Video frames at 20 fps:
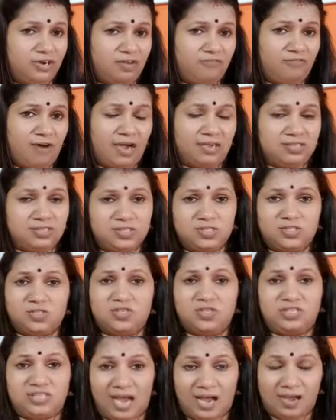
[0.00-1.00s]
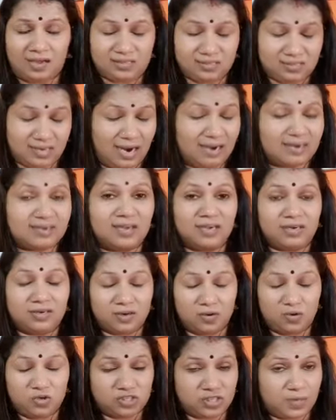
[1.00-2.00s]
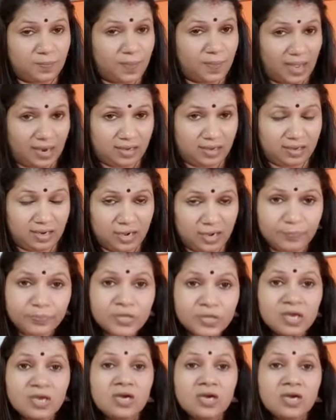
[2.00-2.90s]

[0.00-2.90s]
devices to start conclusion paragraph.